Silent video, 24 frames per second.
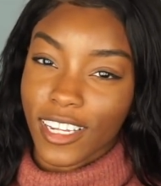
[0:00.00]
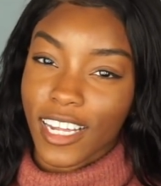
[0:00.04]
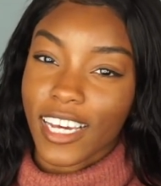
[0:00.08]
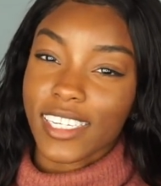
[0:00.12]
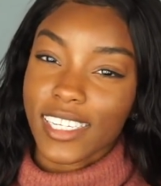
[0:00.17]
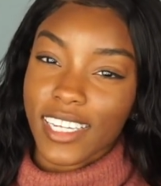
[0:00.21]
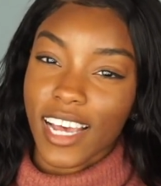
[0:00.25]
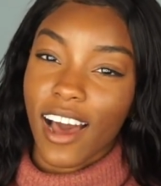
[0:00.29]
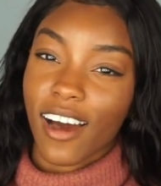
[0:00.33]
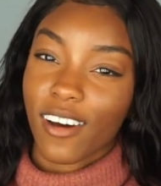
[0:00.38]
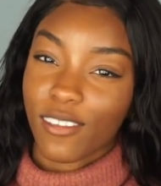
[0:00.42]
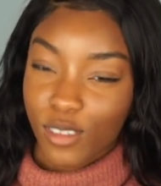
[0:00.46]
That's
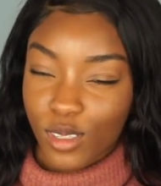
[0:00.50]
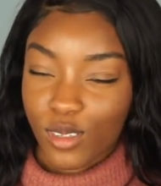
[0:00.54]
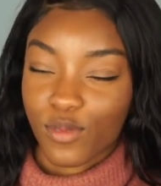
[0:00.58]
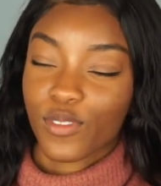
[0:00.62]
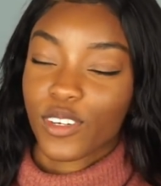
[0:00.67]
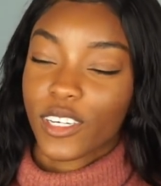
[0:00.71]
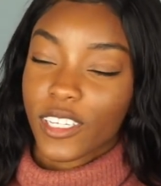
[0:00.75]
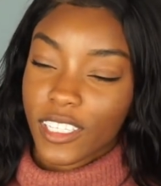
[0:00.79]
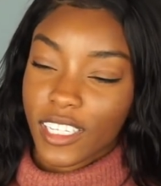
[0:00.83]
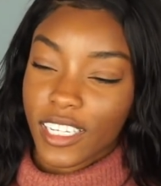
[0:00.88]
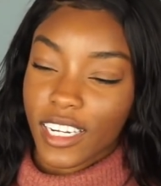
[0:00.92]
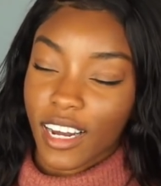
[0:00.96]
how I was
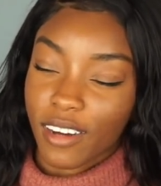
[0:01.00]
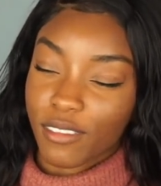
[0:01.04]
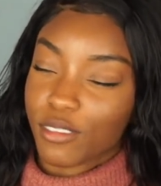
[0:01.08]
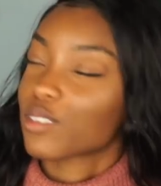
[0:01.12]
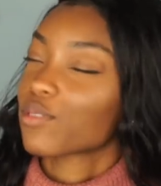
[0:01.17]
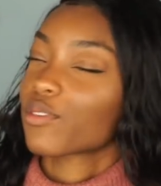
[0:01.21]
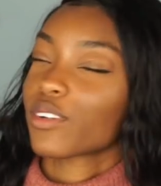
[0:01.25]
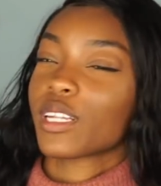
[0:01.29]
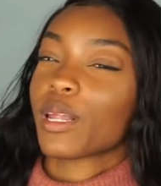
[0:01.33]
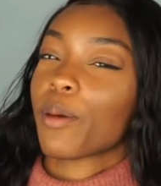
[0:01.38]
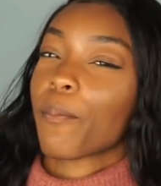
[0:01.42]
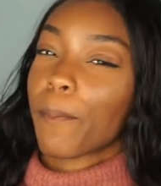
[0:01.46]
feeling. I was
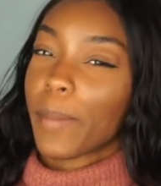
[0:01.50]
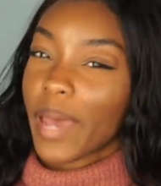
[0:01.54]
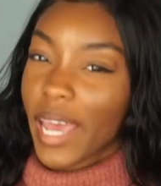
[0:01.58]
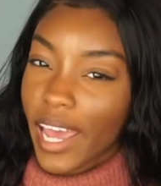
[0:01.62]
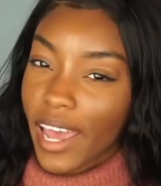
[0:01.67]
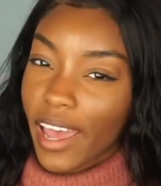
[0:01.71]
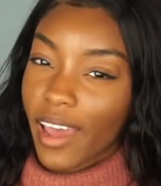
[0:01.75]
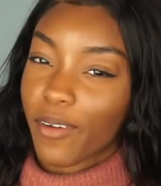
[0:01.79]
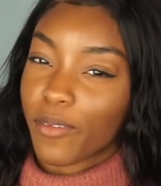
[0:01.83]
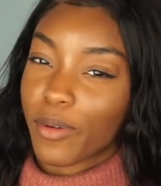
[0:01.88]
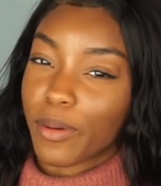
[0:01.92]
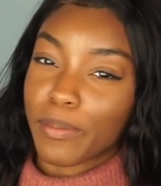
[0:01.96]
feeling
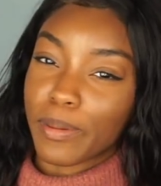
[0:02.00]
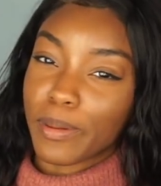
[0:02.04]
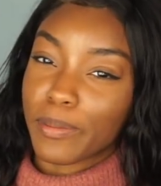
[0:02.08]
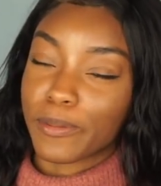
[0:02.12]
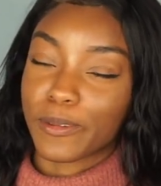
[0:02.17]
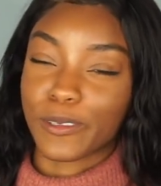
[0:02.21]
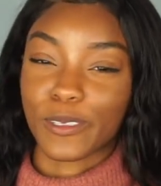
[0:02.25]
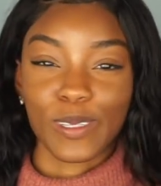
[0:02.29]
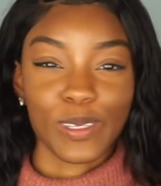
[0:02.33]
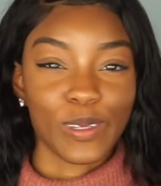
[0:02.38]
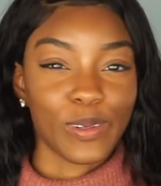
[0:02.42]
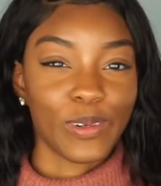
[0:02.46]
bad when
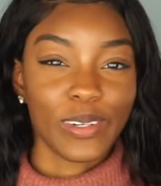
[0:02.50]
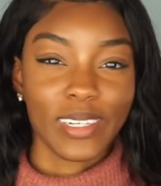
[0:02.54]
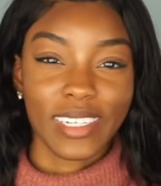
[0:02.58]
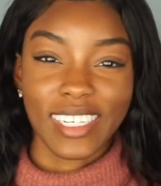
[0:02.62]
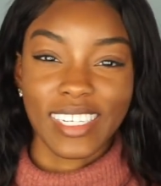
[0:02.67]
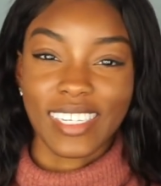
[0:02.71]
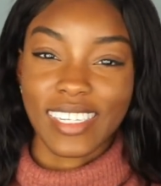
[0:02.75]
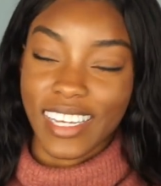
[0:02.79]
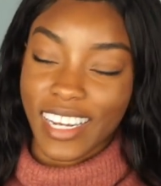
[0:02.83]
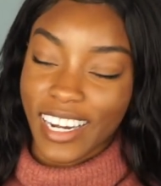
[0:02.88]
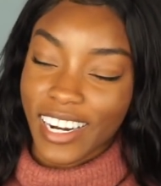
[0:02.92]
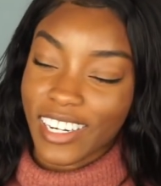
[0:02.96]
people was doing
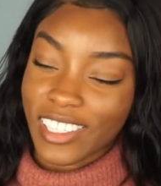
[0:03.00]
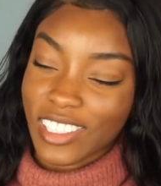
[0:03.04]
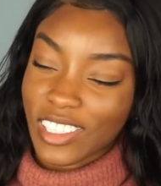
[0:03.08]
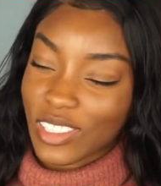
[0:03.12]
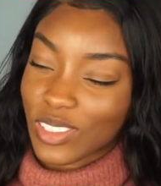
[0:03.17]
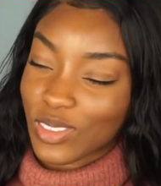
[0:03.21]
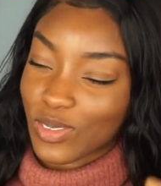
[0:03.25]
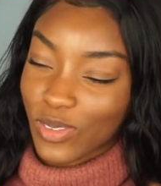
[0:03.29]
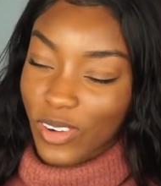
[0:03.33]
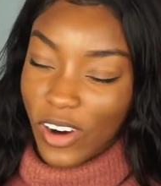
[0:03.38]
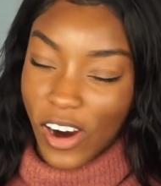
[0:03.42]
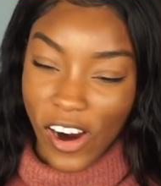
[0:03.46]
these
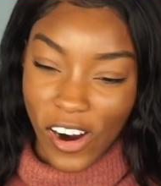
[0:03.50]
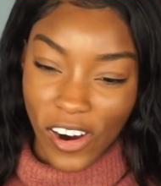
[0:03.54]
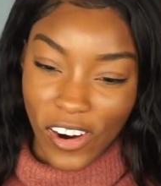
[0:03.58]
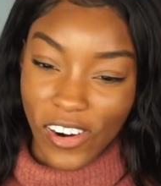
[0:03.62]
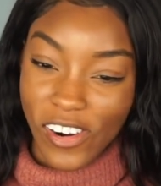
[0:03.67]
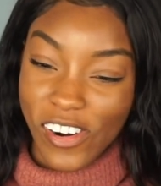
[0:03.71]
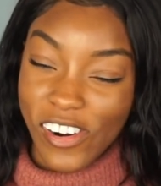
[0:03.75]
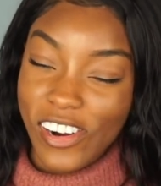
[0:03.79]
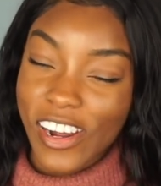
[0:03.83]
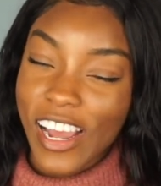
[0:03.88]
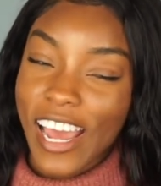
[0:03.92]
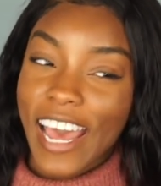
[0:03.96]
characters
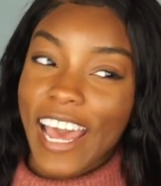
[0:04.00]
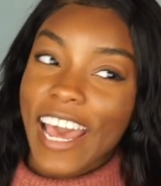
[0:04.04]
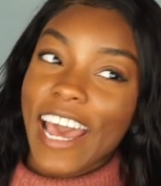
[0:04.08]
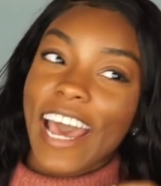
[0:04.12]
wrong.